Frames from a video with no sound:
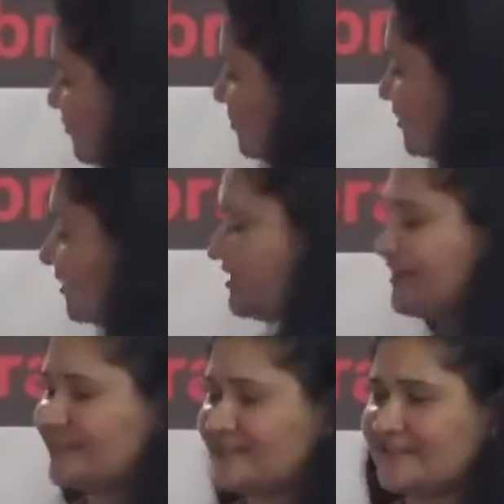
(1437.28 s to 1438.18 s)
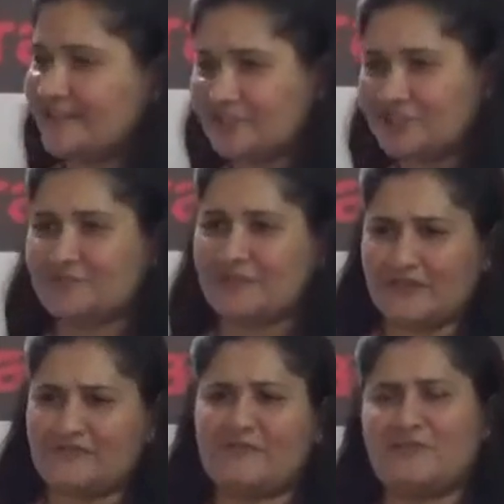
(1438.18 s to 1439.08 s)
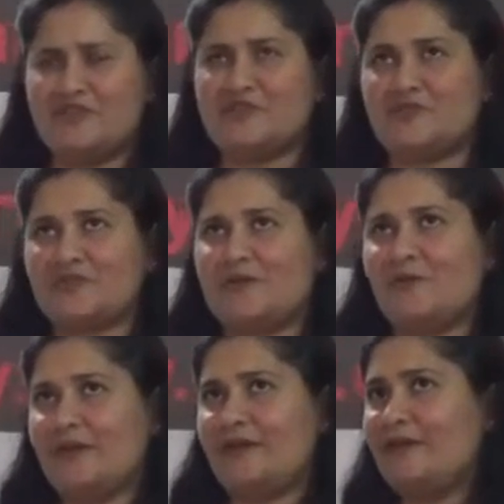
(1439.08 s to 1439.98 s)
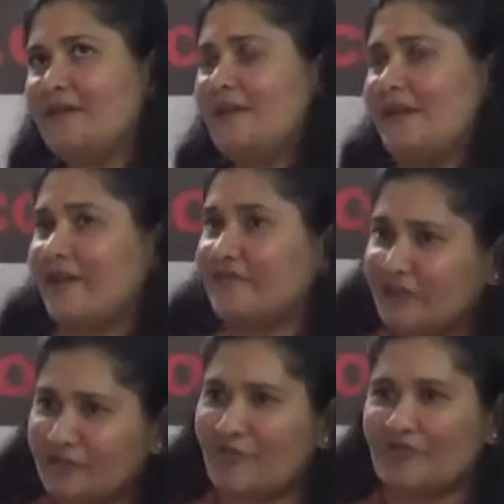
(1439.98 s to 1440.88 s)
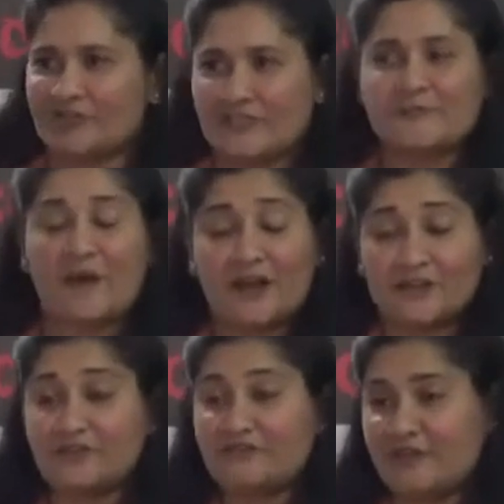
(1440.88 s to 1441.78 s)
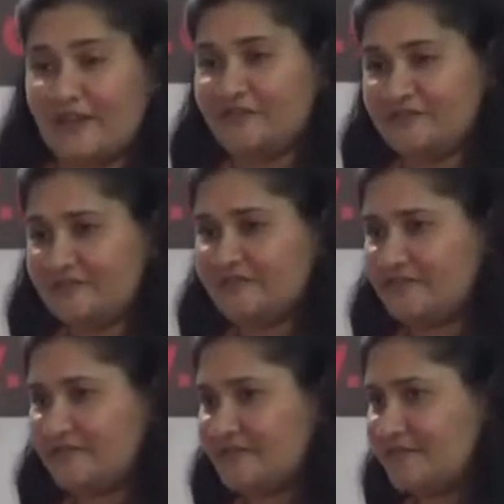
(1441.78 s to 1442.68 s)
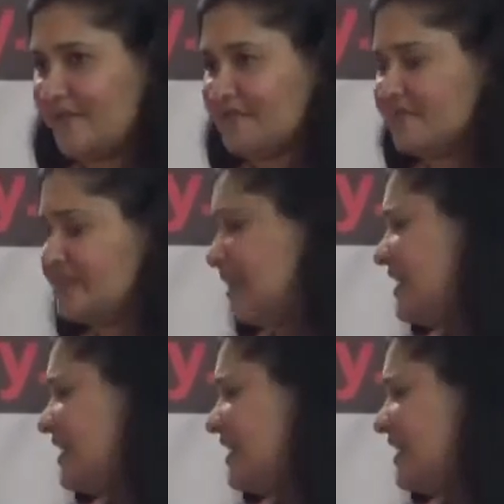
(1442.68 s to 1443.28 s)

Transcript: through the reconciliation with the feminine to say, okay, I've ignored this part of life. Often,